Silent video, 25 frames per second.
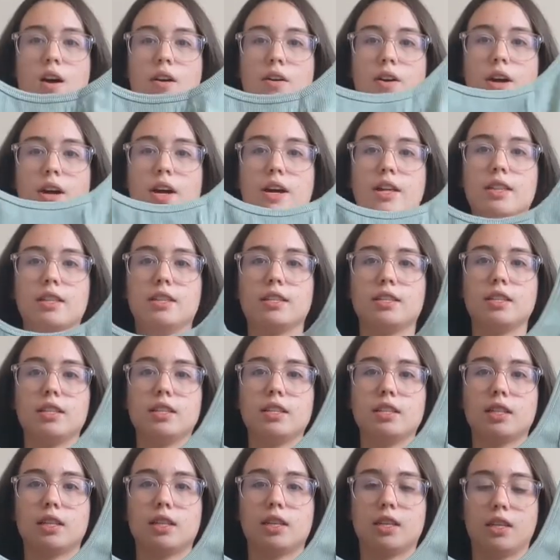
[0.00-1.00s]
Okay, this
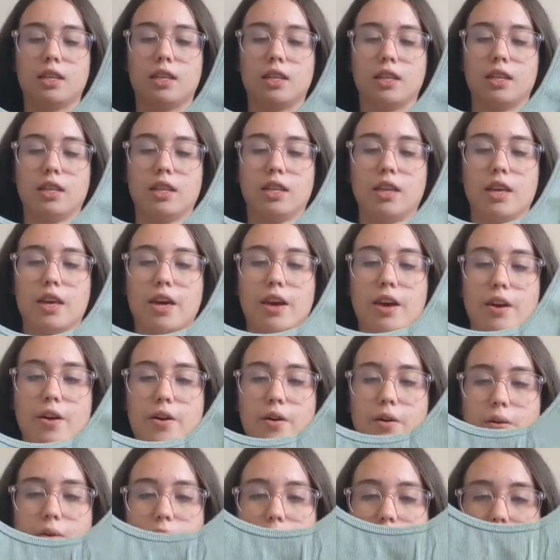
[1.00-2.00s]
is
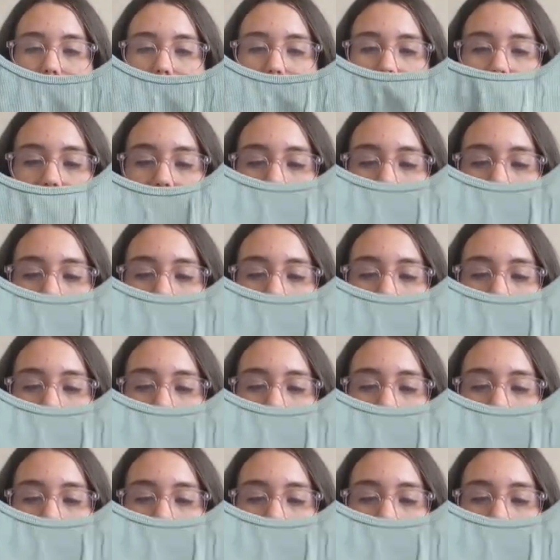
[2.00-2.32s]
cute.